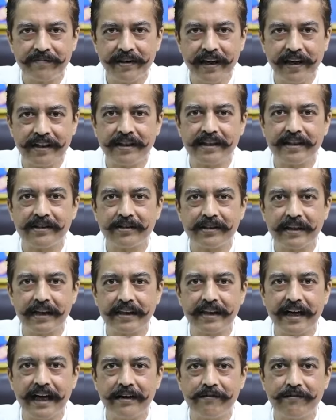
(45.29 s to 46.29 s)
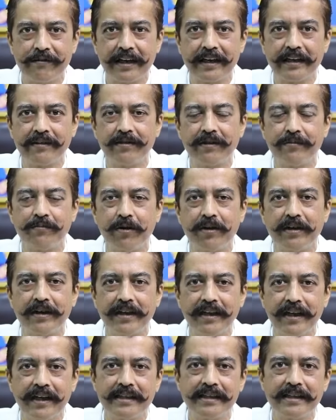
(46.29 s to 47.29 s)
That is the time when our
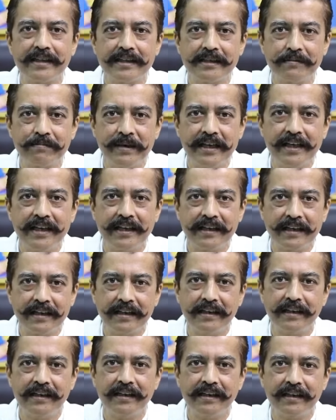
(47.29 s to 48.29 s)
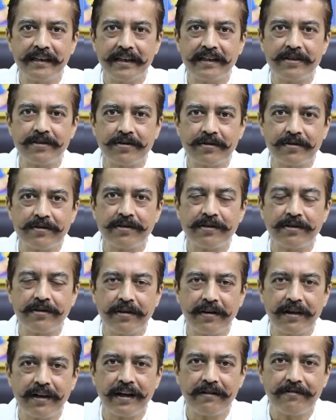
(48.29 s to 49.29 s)
body has its peak
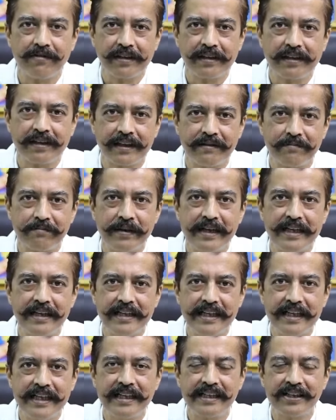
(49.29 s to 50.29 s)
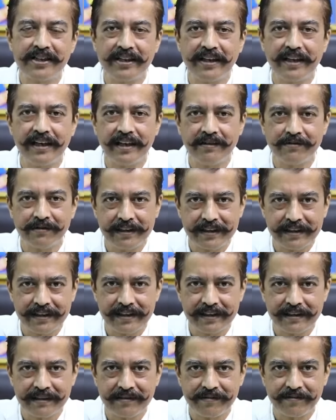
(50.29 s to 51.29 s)
testosterone levels and peak DHT
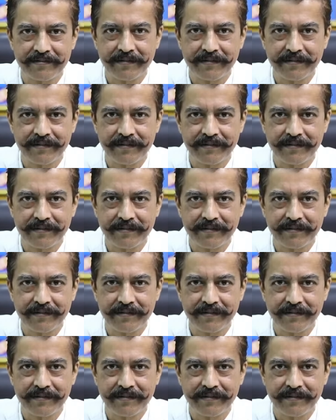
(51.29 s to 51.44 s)
levels.